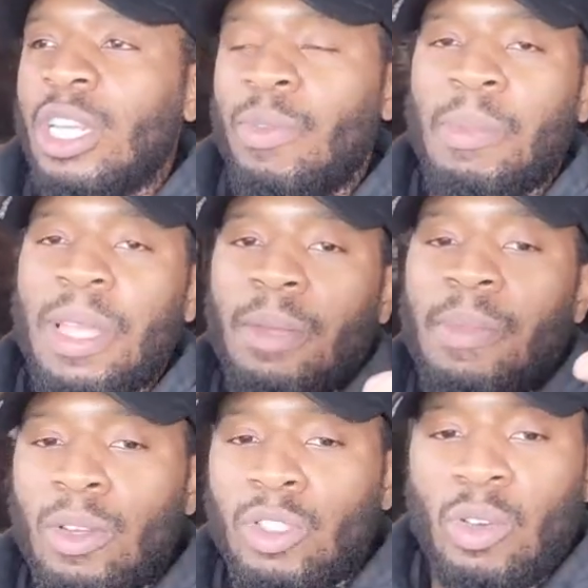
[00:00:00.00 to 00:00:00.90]
and then we meet in the
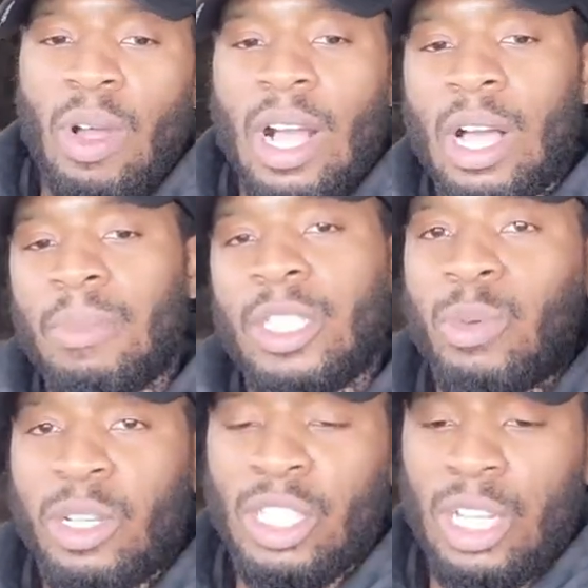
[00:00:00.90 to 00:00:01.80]
middle. So I come
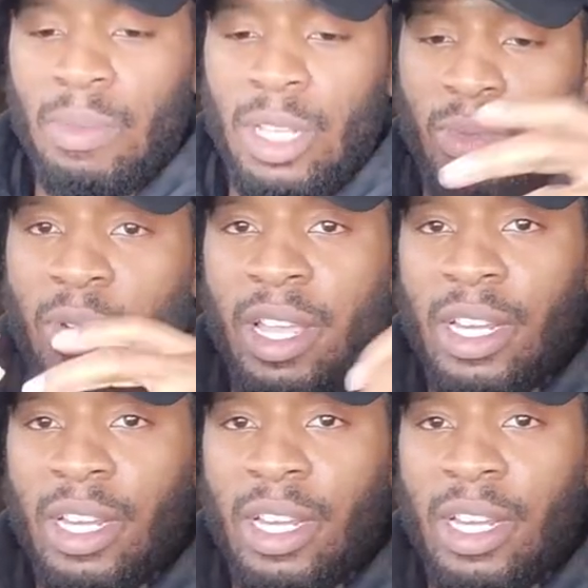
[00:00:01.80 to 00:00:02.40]
this way, she come this way.